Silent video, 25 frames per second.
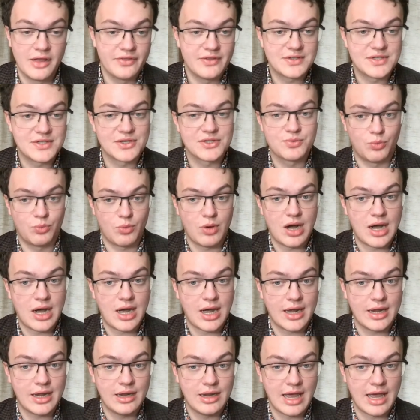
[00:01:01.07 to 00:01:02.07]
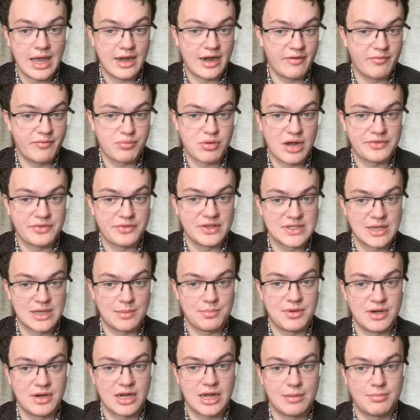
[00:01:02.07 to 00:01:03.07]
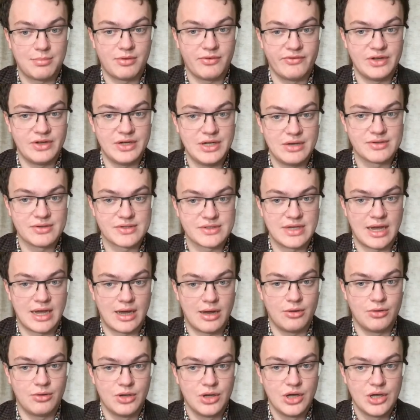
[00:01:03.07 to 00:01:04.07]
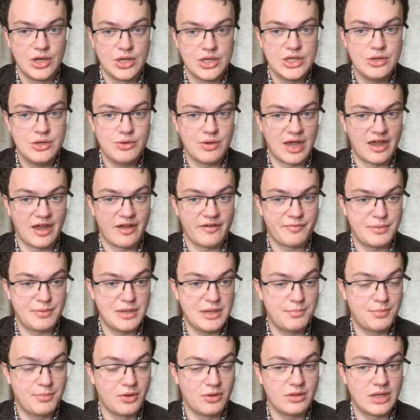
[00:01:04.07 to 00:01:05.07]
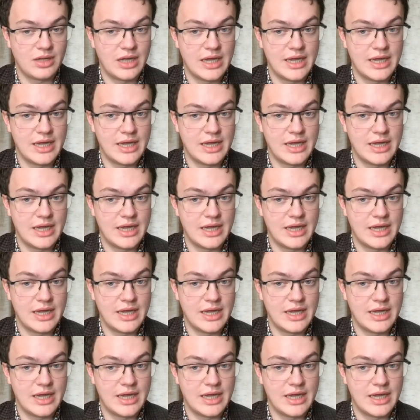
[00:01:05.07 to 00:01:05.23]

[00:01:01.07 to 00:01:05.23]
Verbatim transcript: This is why, and I've brought this up in a couple videos now, you have people